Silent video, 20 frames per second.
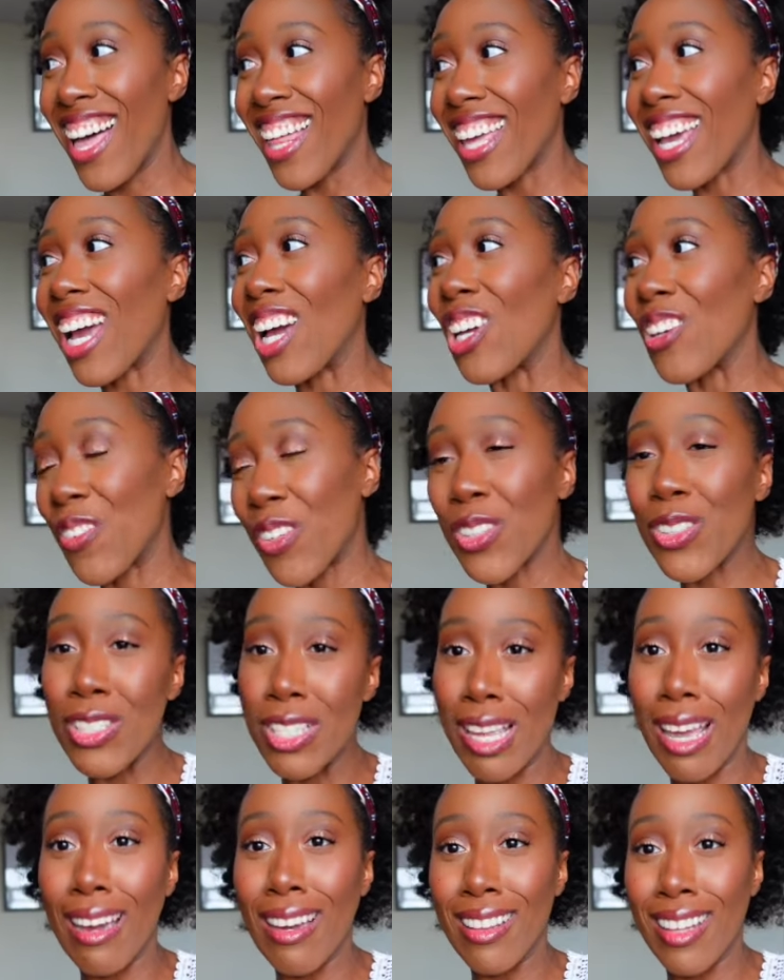Like I feel
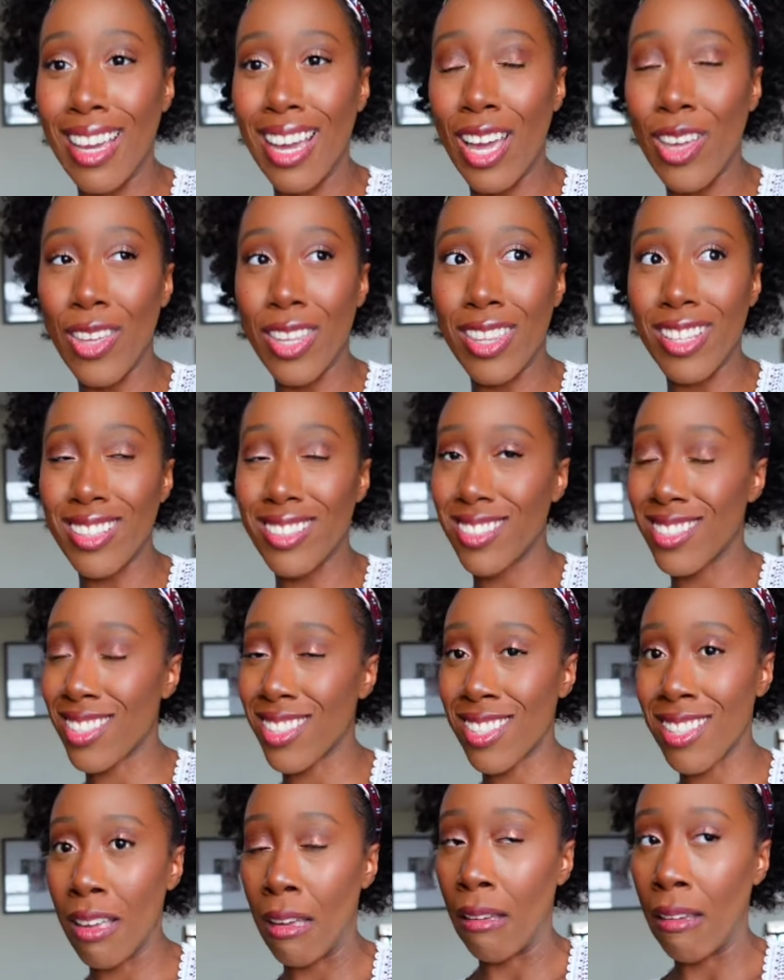sick, like I,
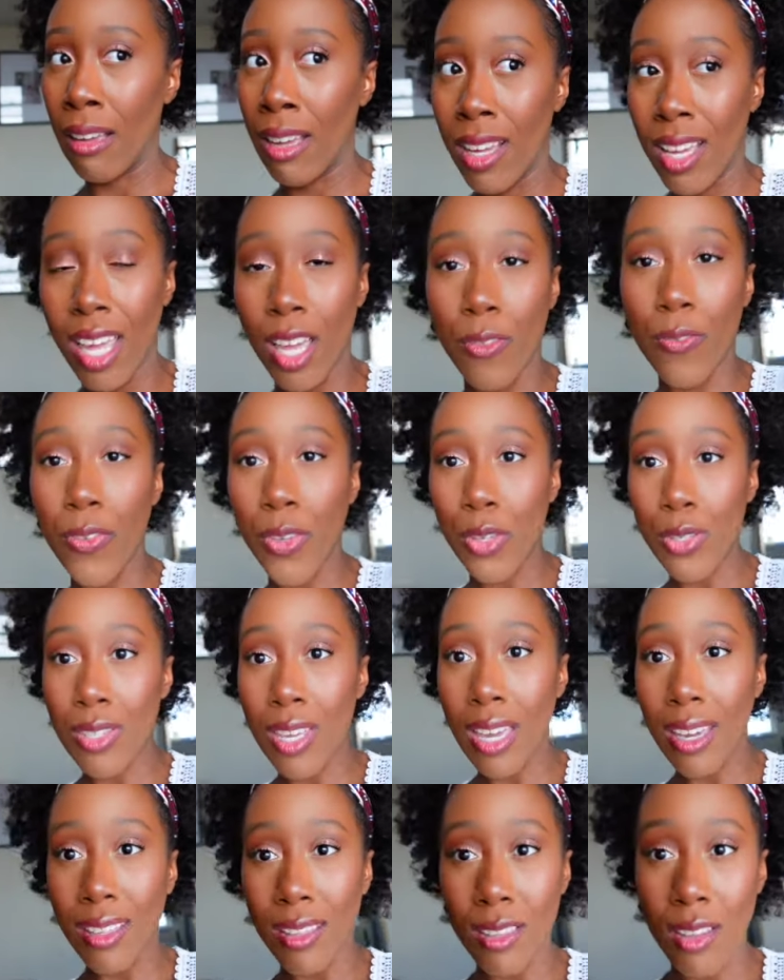that's, it feels
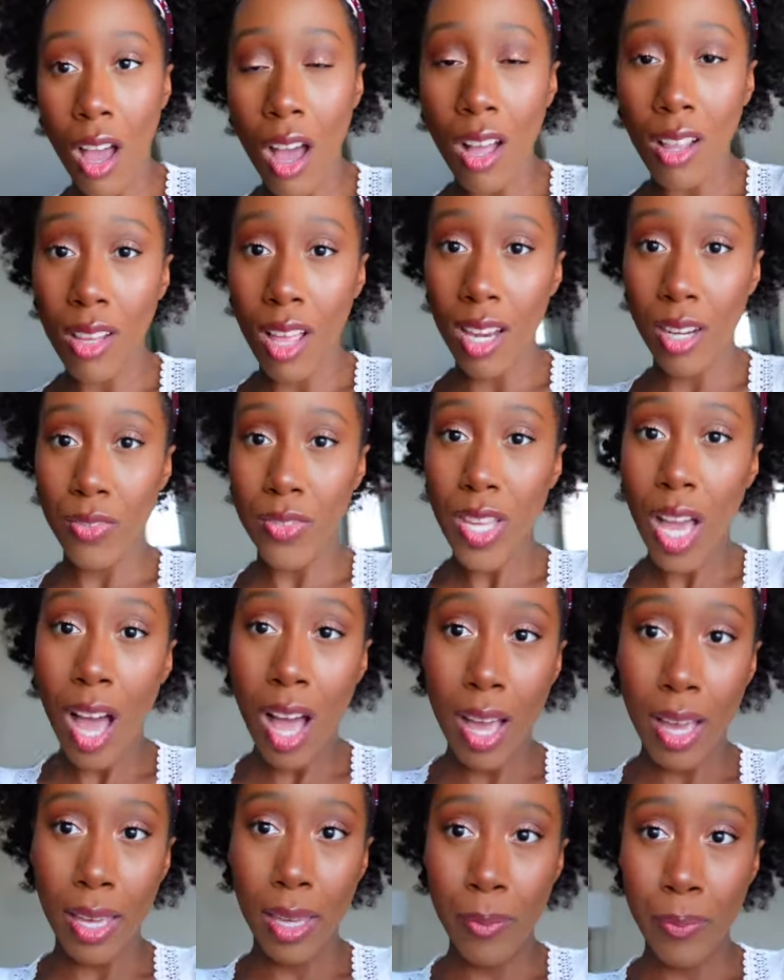like not a lot of
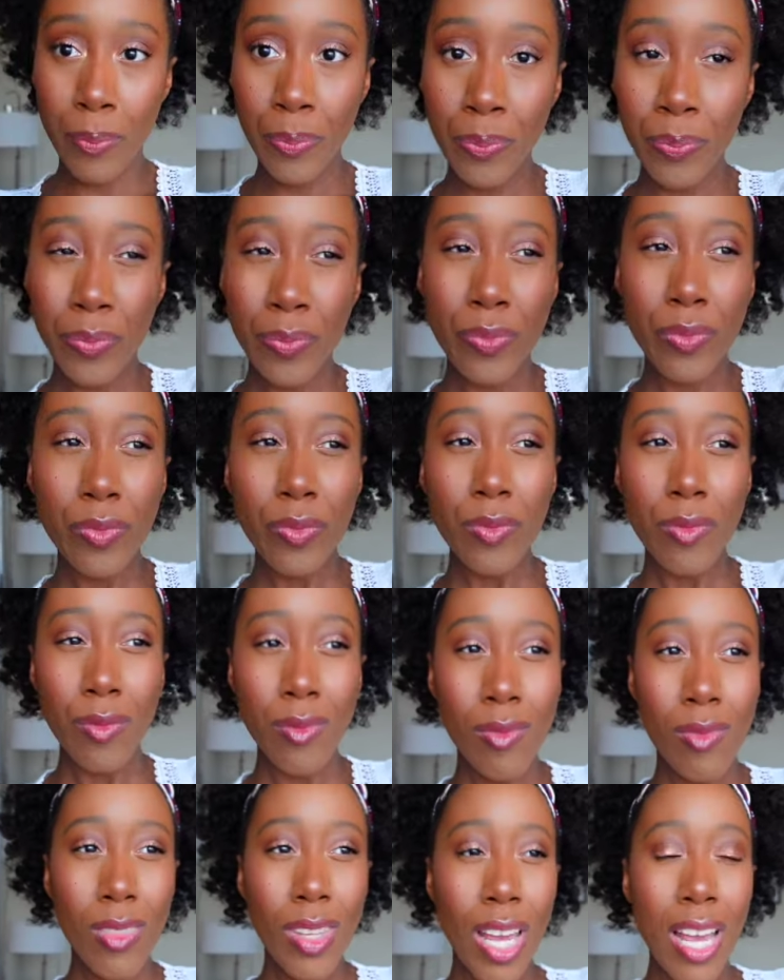time.
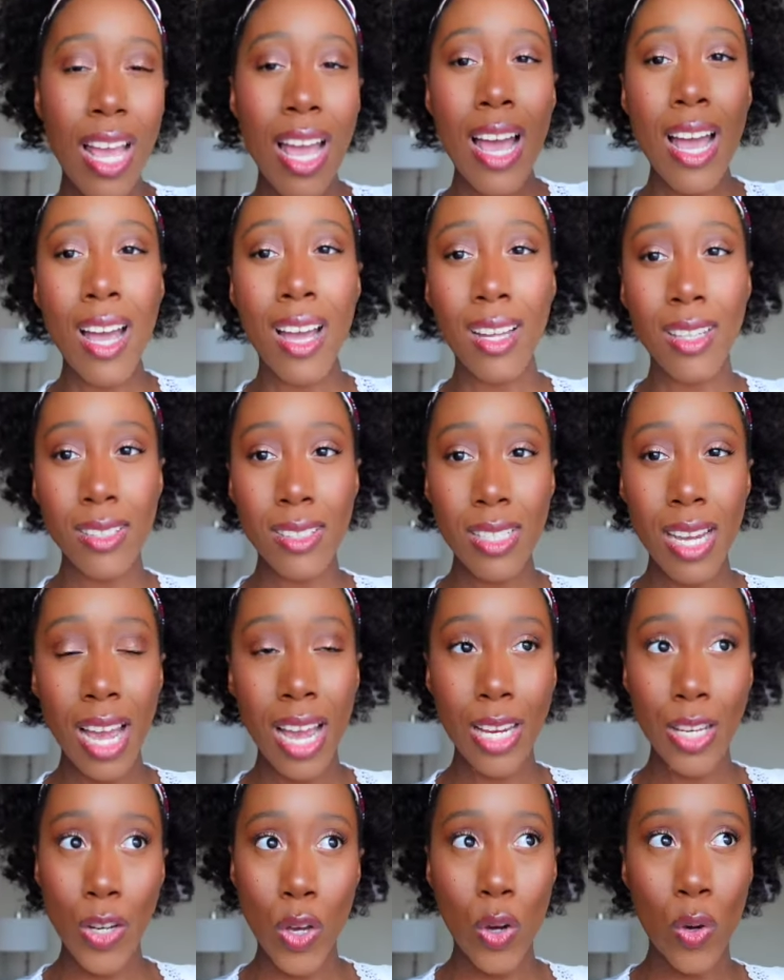And
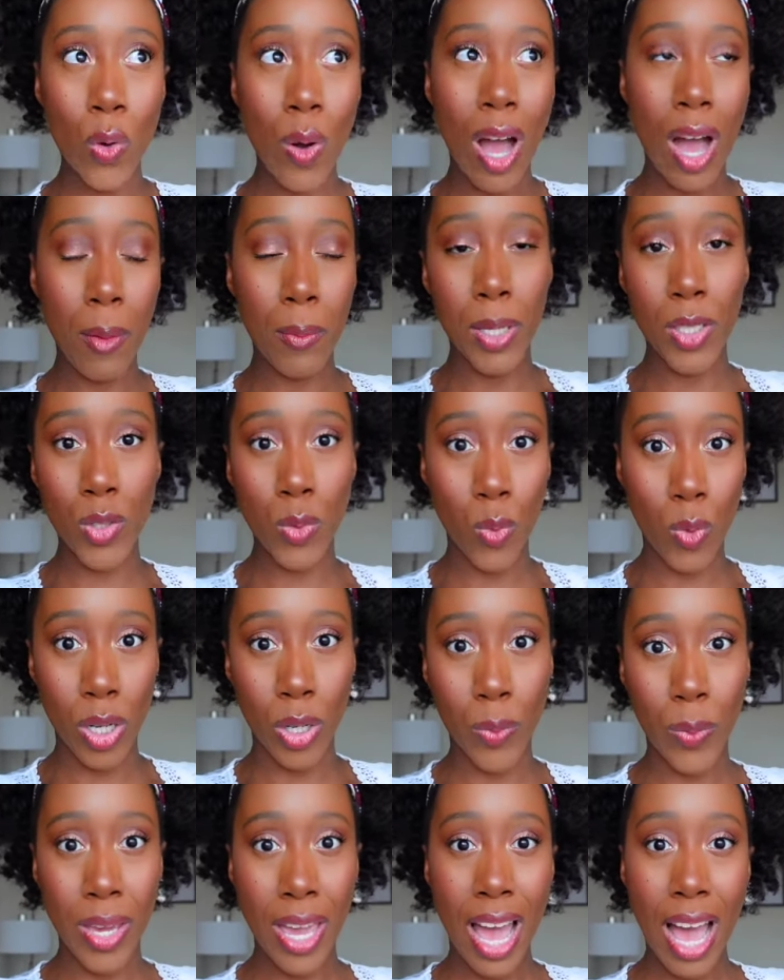I know how much
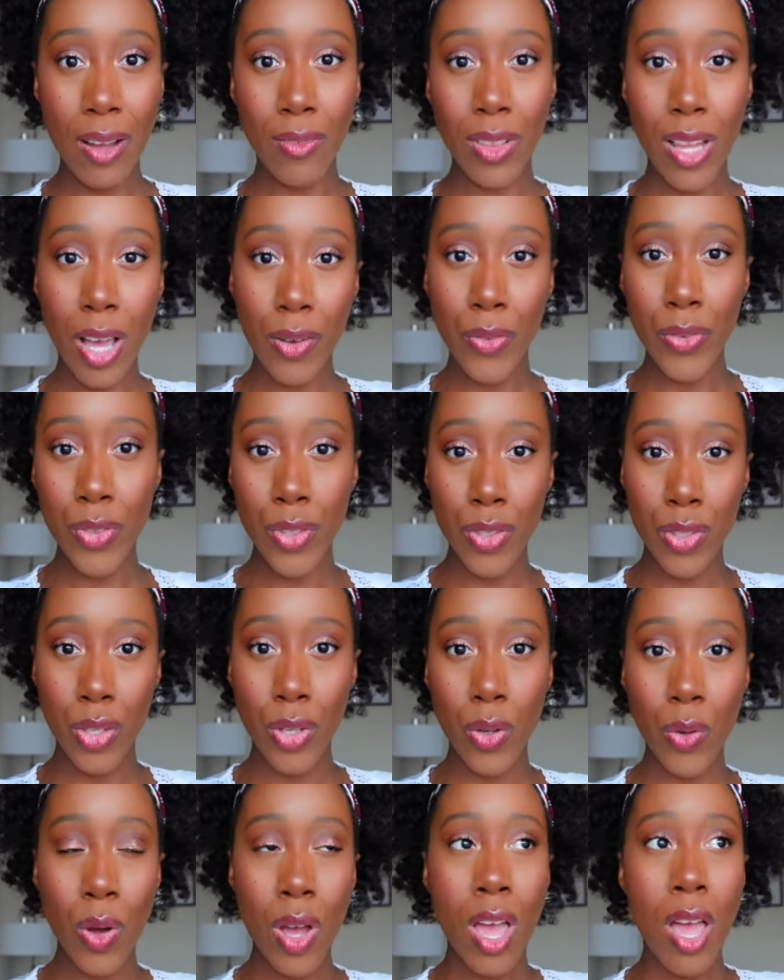work we have left to
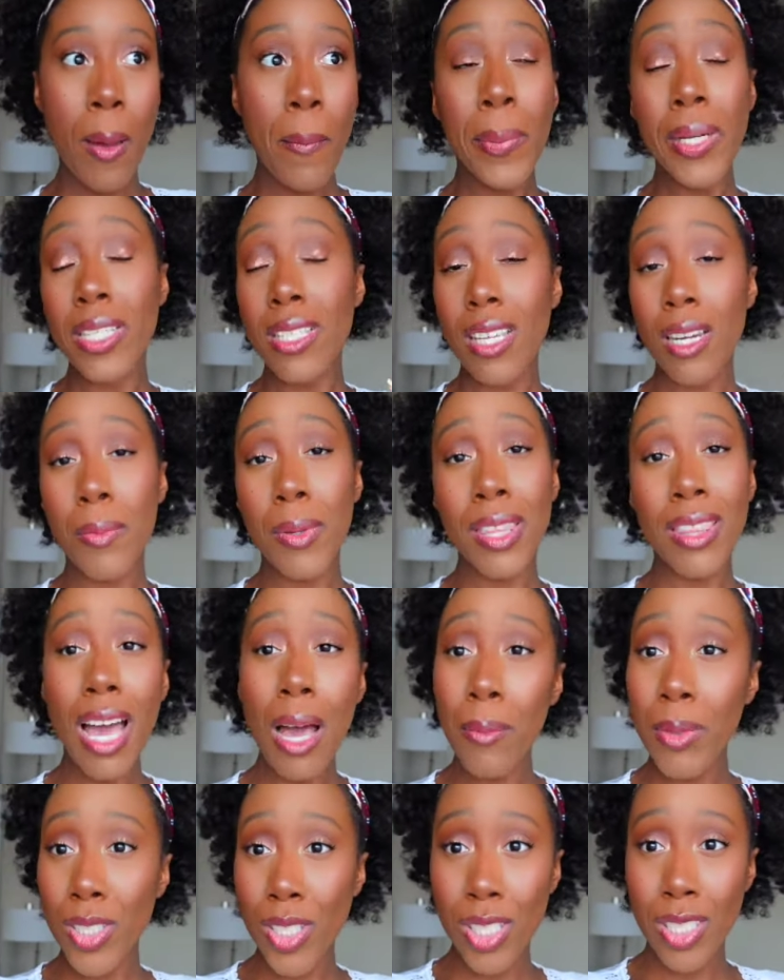do, but it's gonna be
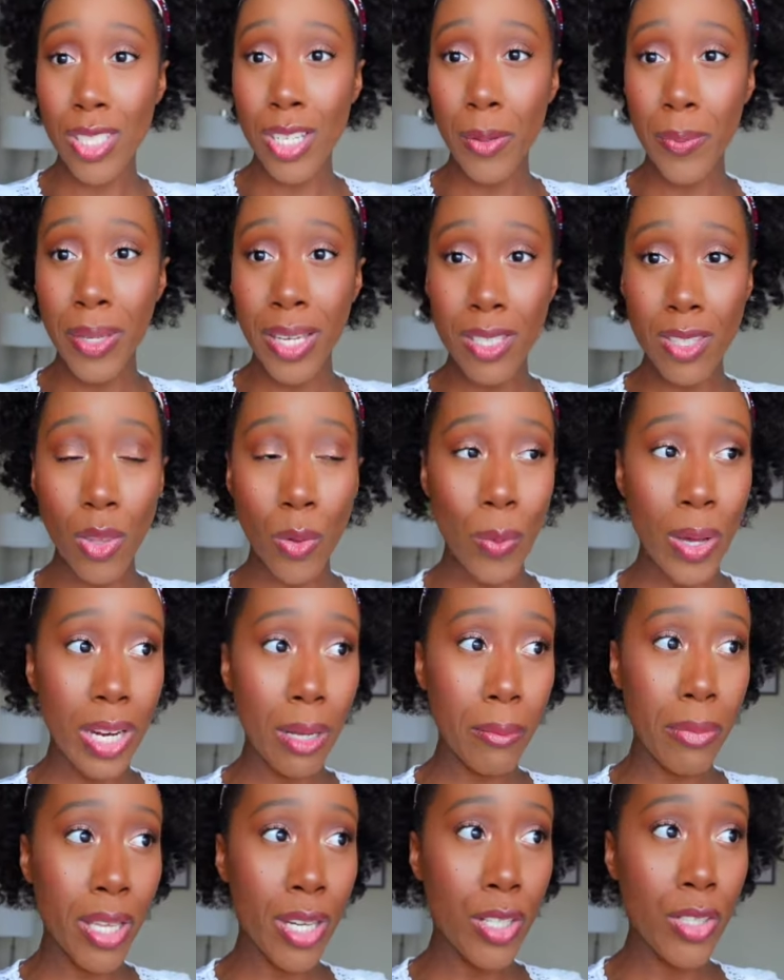that much easier because of the
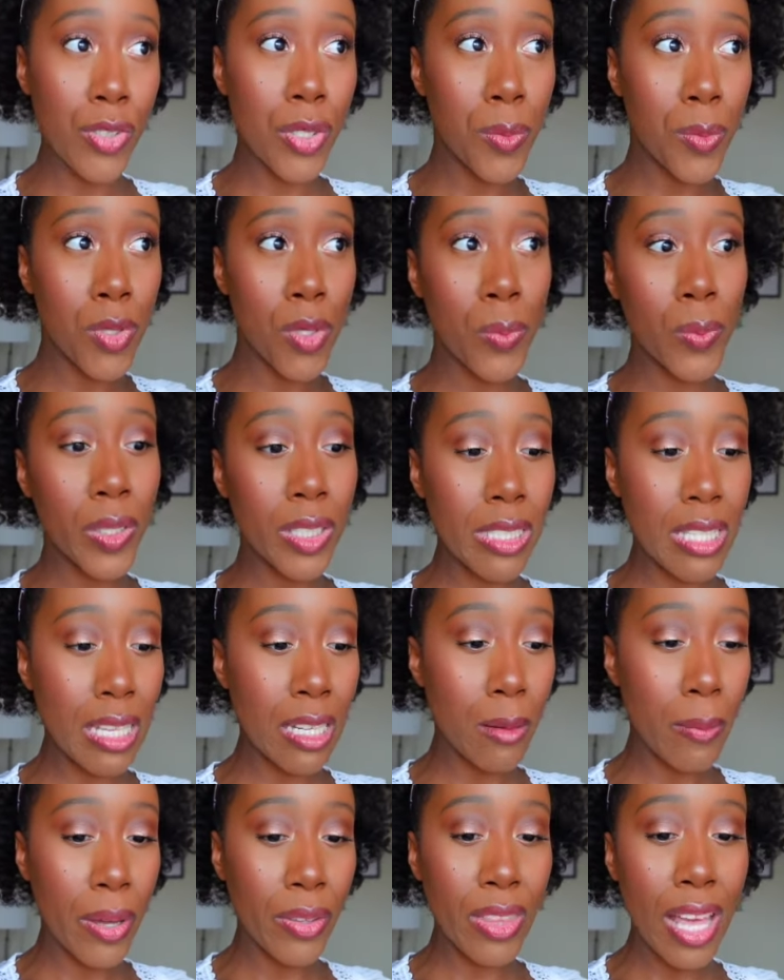wedding planner, so I'm super
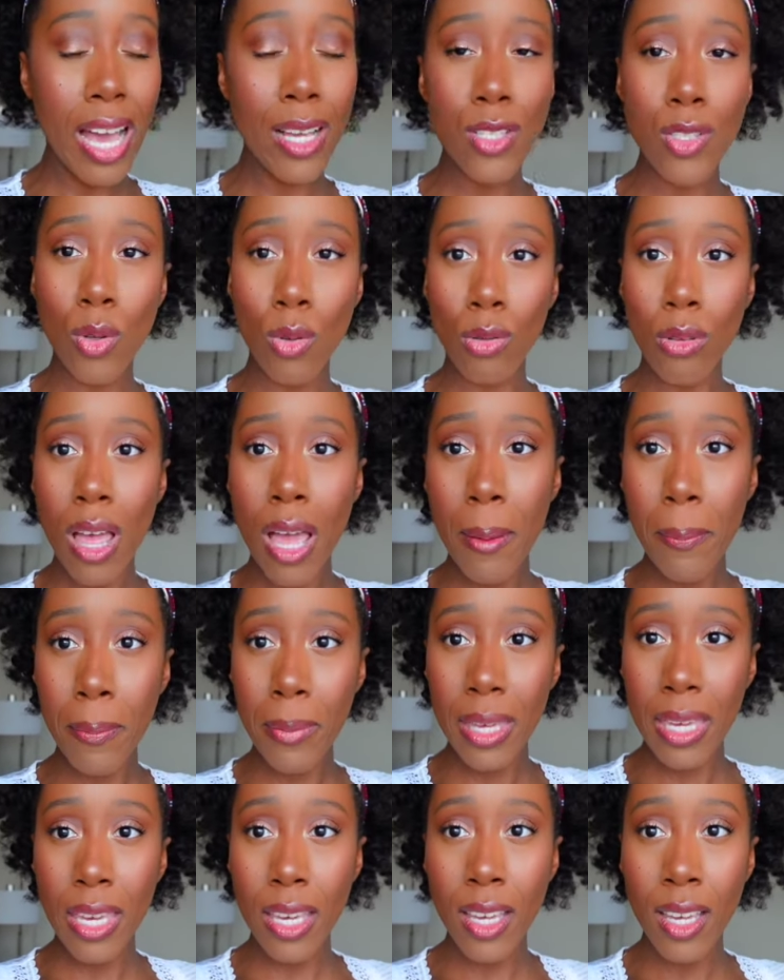excited about that. So let
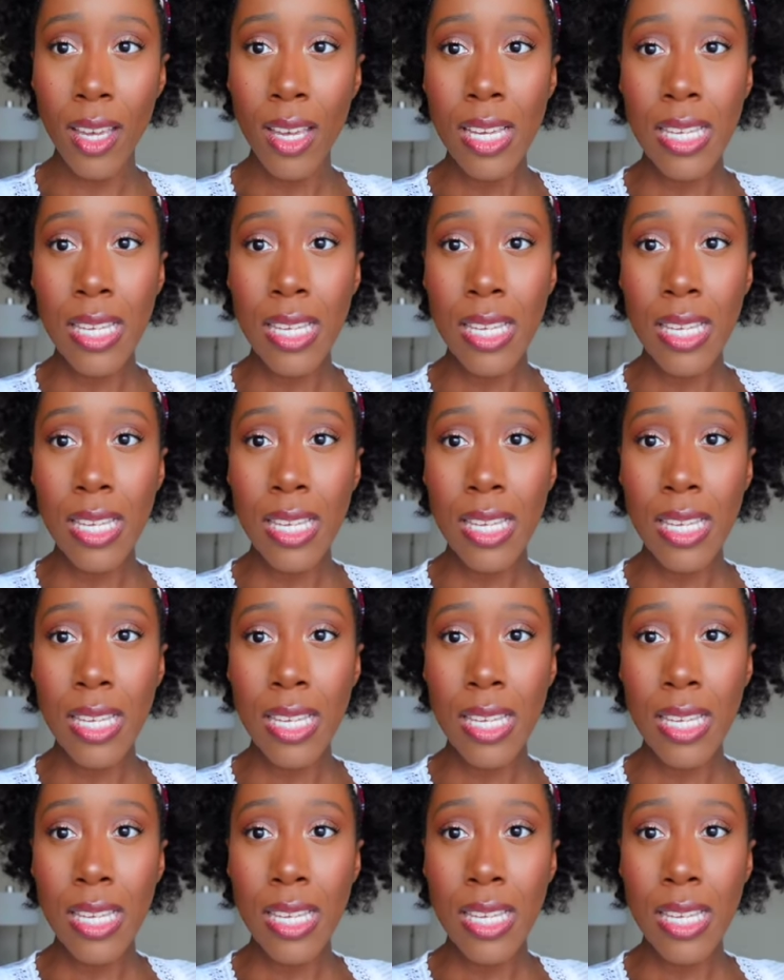me